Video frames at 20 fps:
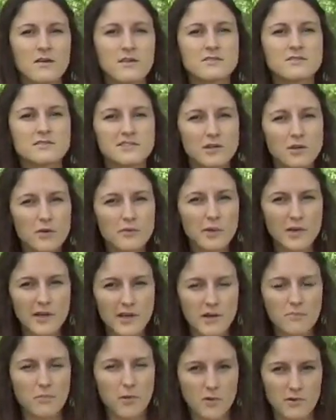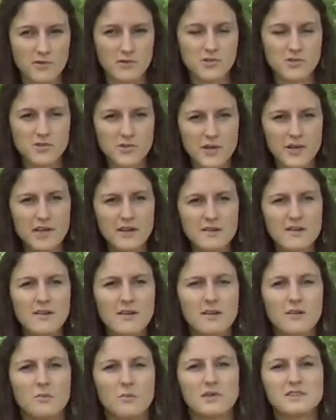Still a really important tree.
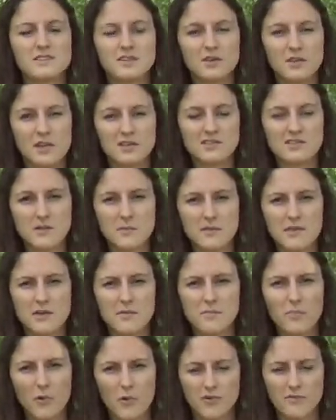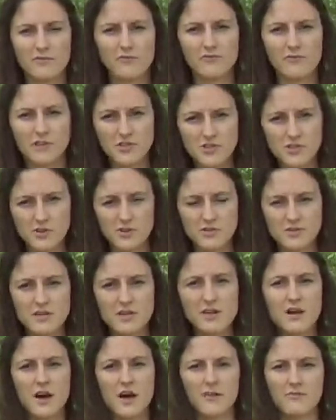Let's look at some of the important features
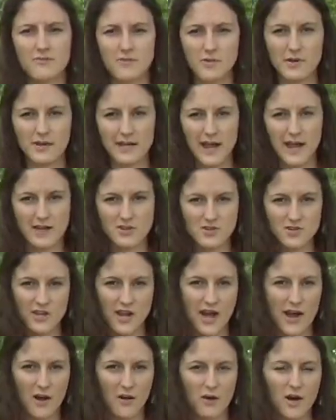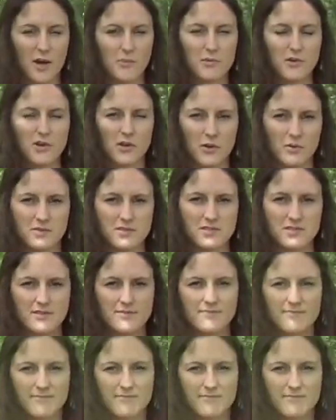of green ash now, up close.